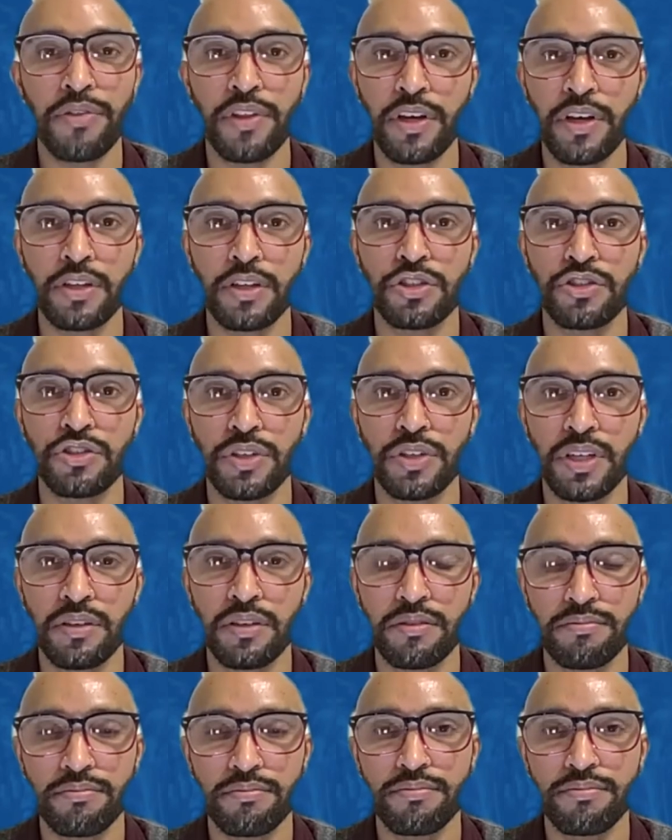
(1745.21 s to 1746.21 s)
country,
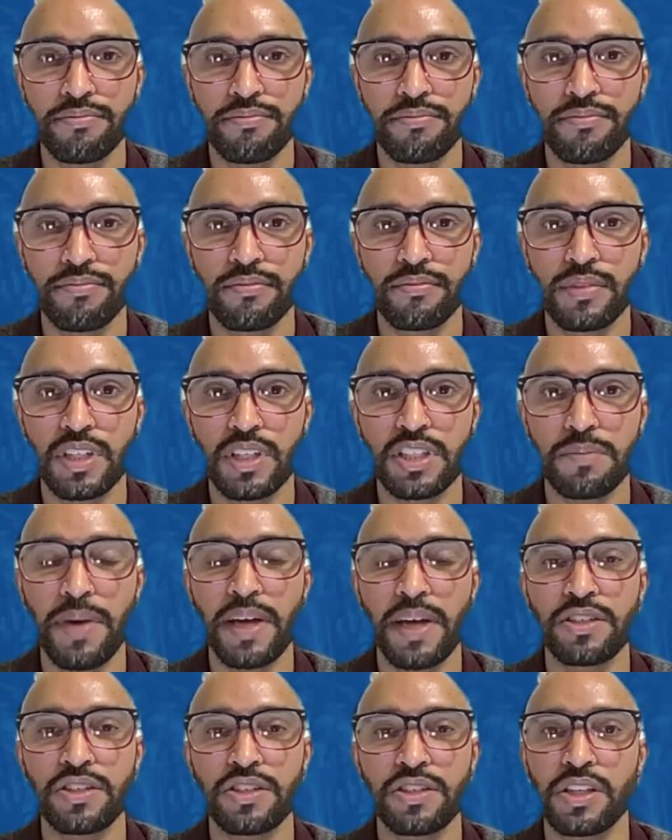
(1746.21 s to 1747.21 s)

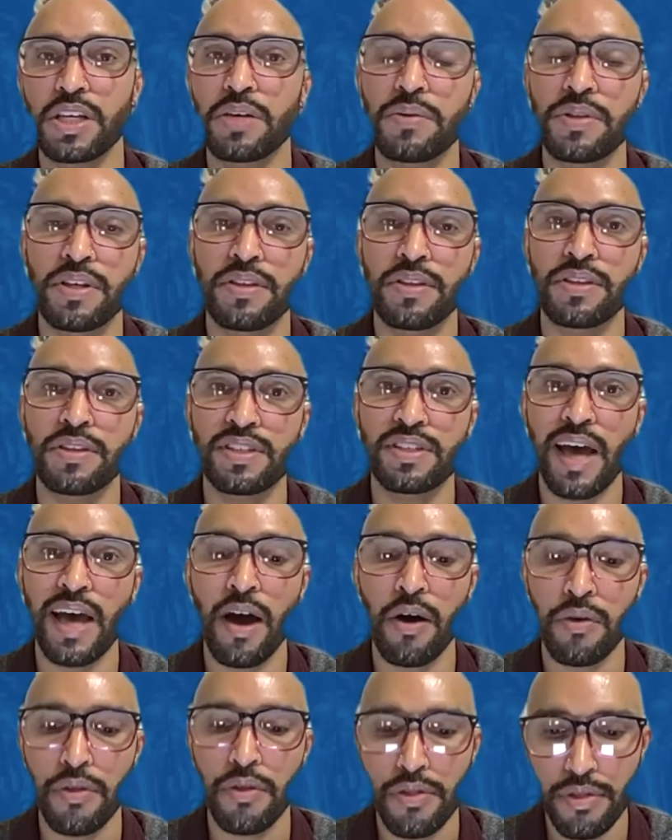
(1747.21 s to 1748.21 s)
especially within the
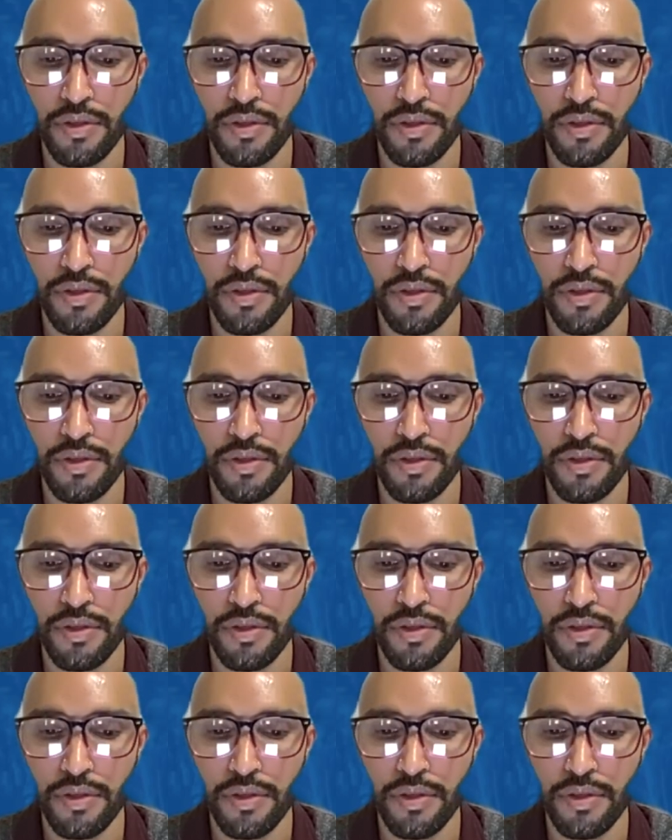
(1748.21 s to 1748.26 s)
South.